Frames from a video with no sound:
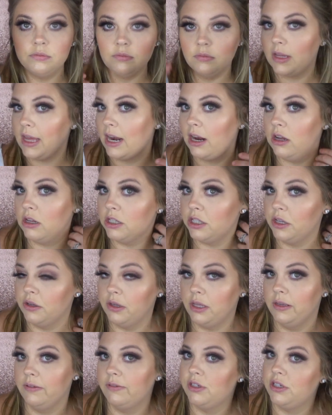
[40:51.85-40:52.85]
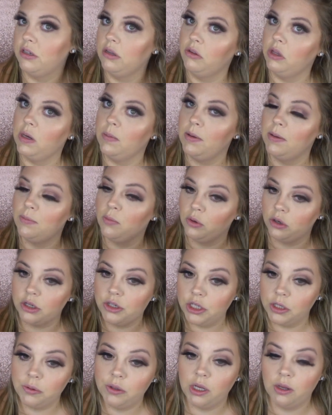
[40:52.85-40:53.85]
That also gives you a little bit more
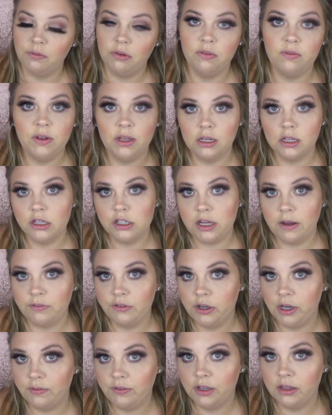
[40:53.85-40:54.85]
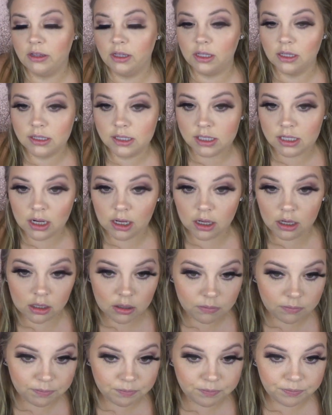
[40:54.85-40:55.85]
dewy of a finish after everything's
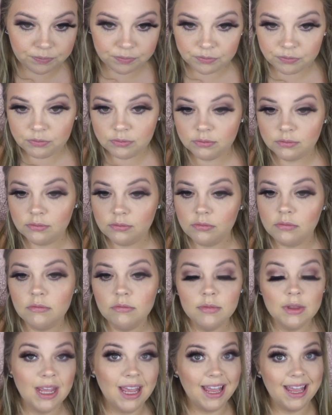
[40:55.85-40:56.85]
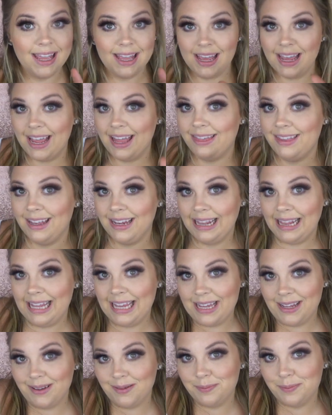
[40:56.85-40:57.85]
done. And then
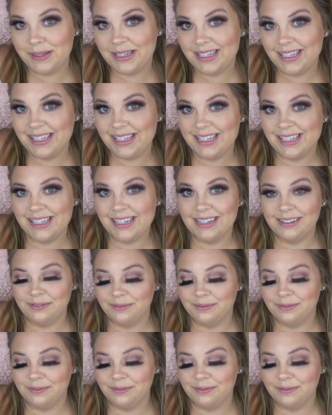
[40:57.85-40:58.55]
lips.